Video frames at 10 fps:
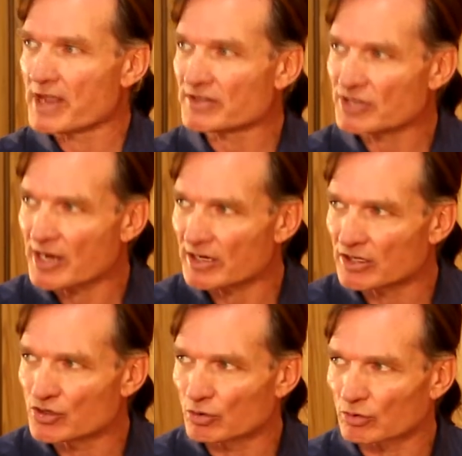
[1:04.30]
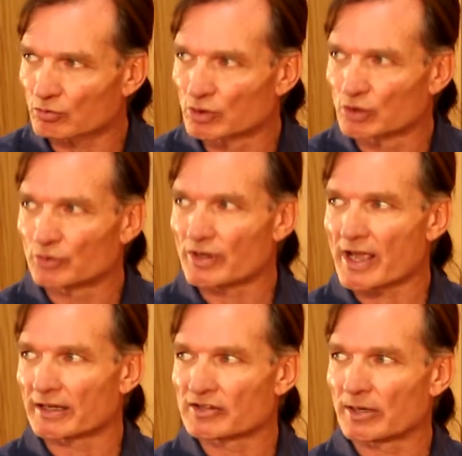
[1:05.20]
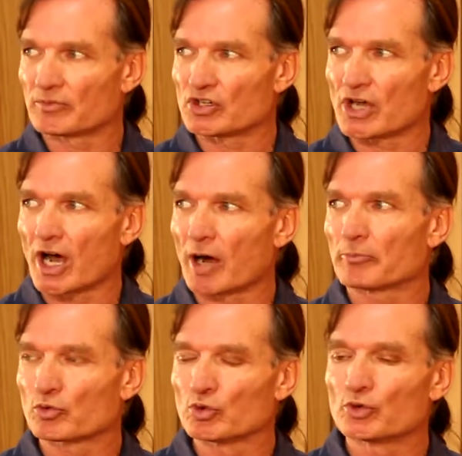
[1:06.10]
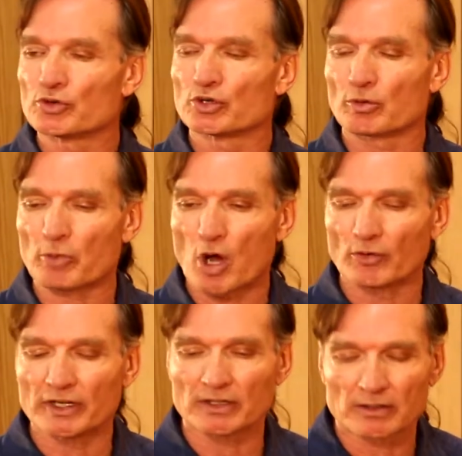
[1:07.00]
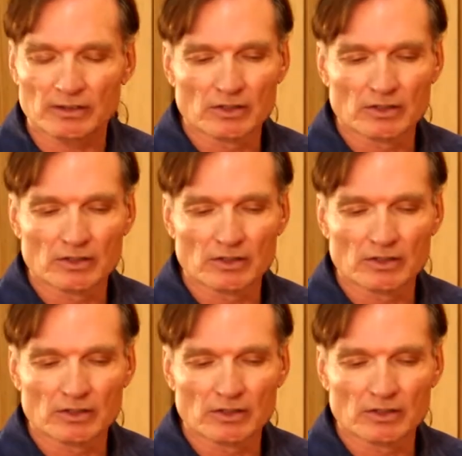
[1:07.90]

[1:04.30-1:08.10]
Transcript: maintaining your root and attempting to uproot your opponent.